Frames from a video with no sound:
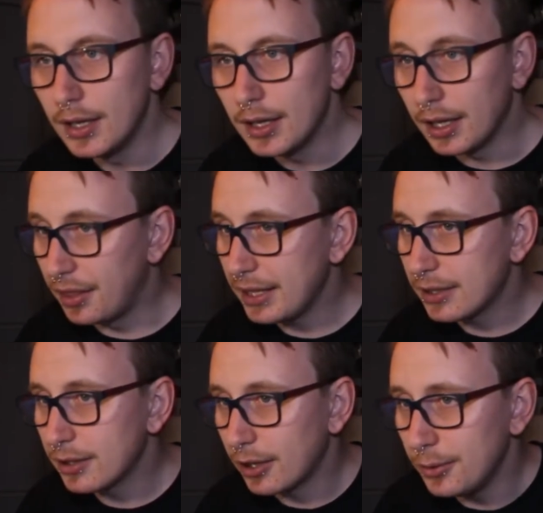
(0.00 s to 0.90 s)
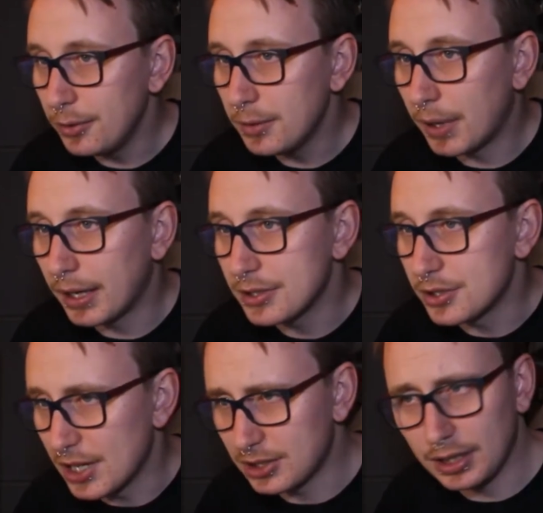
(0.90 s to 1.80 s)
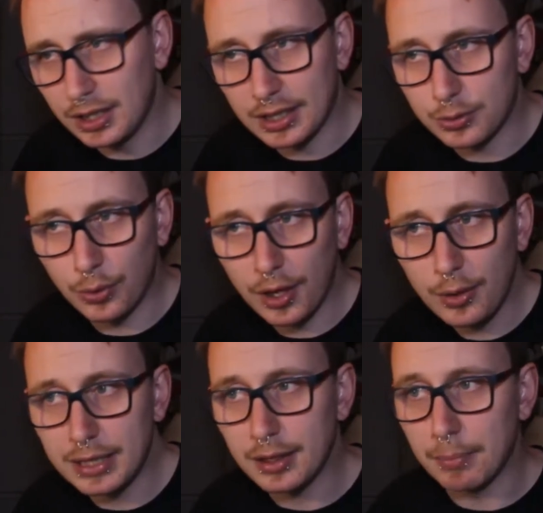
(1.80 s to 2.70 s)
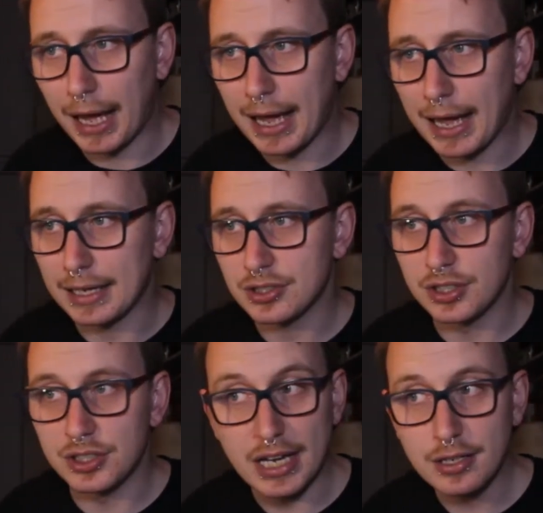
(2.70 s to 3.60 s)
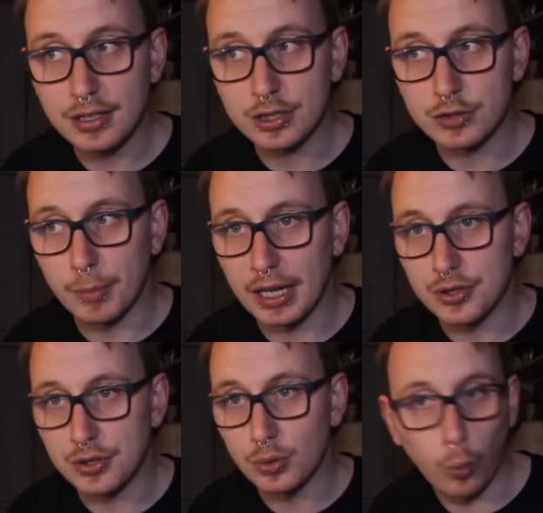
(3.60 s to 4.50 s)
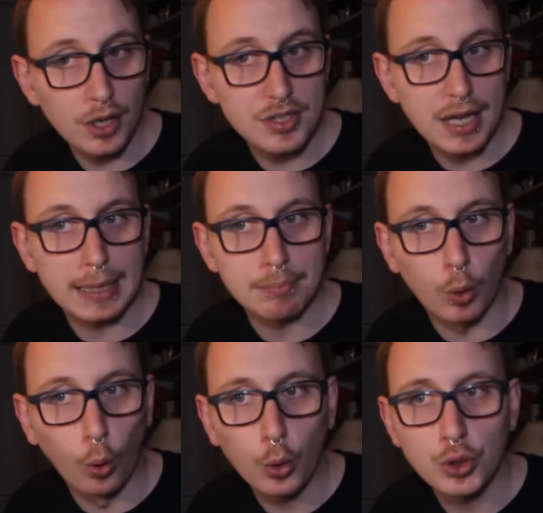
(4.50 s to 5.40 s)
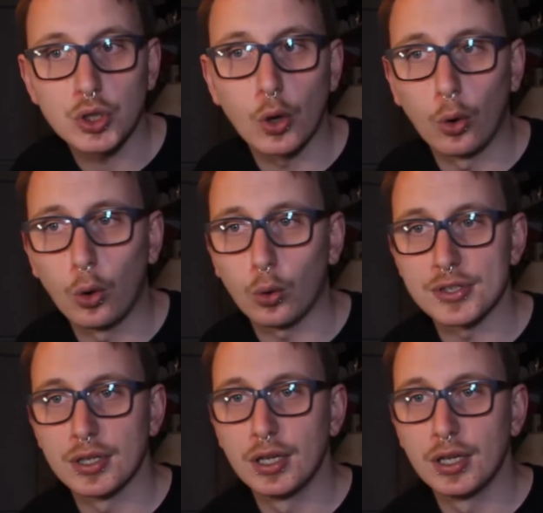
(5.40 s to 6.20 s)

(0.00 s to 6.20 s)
They conclude by suggesting that although in the past gender discrimination was an important cause